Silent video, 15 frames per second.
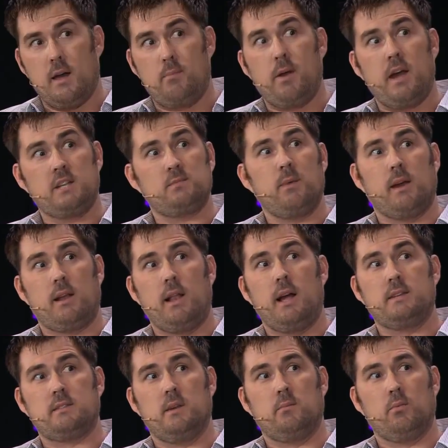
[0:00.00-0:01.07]
passed my
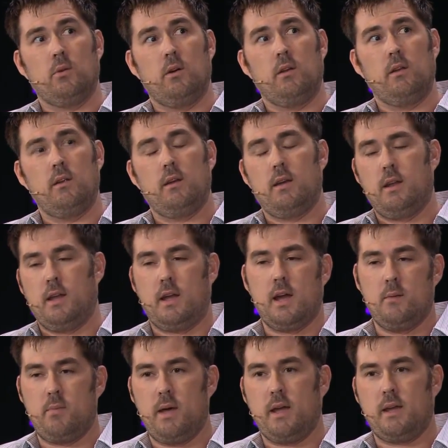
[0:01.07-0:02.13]
class up run, and I
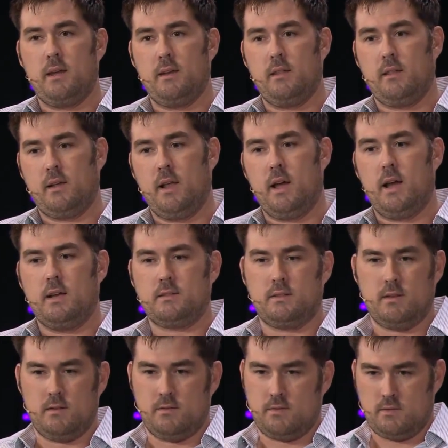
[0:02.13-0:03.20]
got back into the class
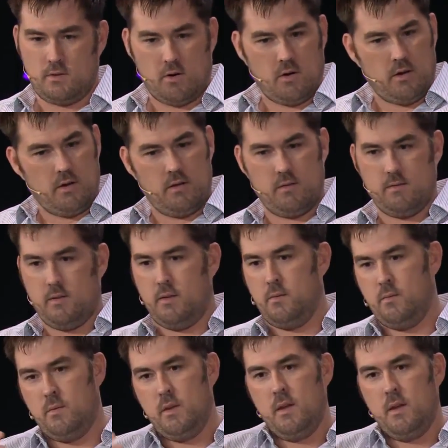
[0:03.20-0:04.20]
and started, and then